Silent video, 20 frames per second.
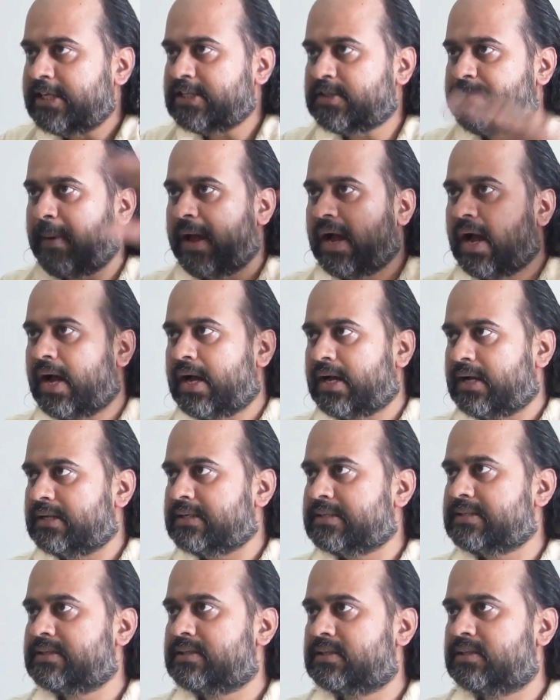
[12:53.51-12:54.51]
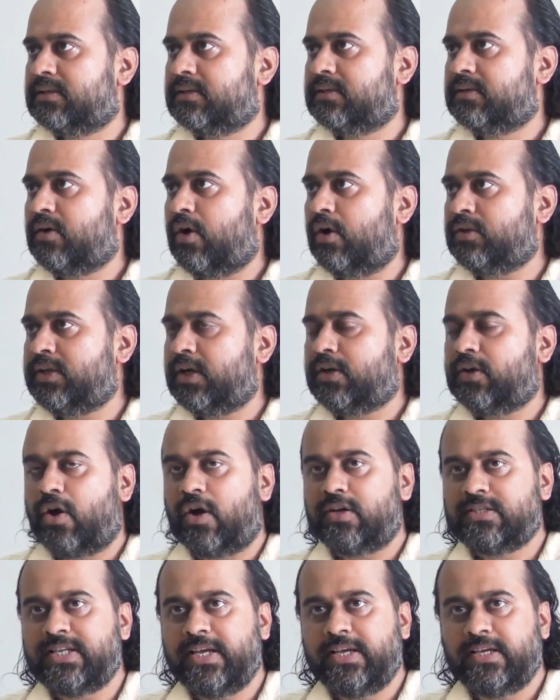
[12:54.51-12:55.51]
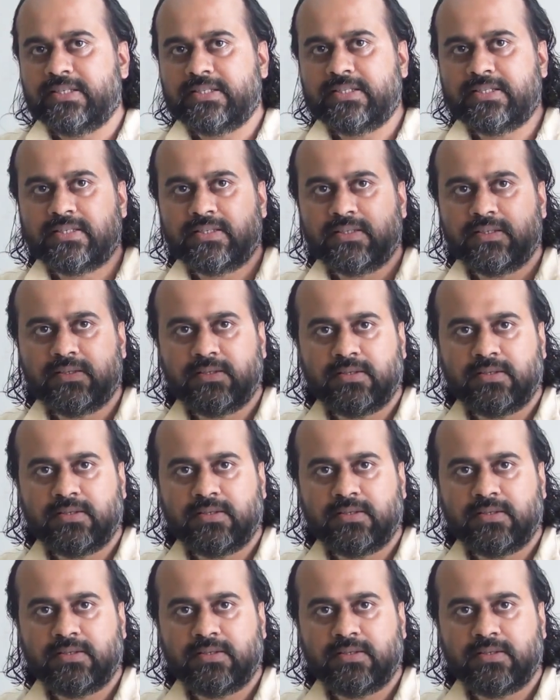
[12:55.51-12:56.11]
these beggars on the crossings.